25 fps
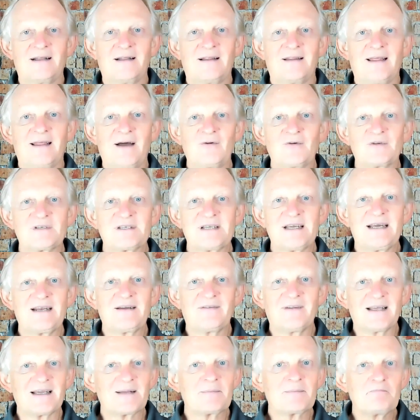that was kind
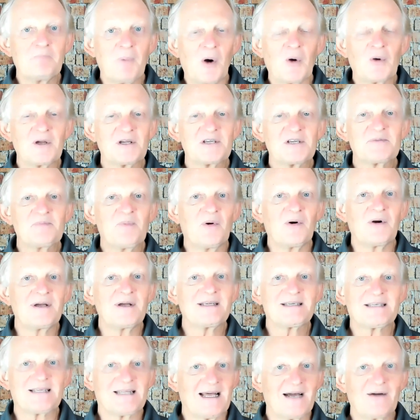of like bonus
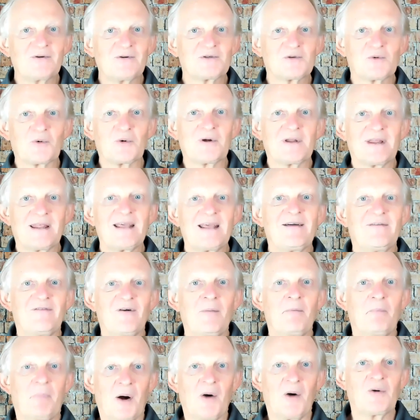points, and that was worthy of a
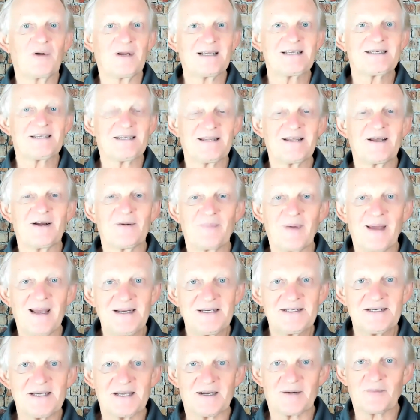bonus in their
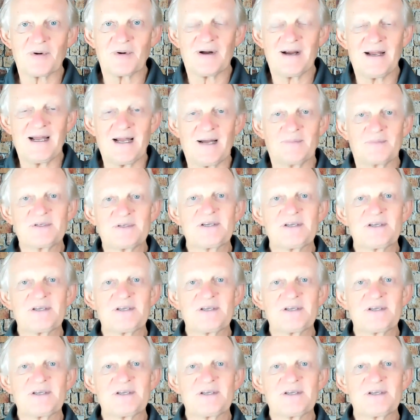paycheck, perhaps.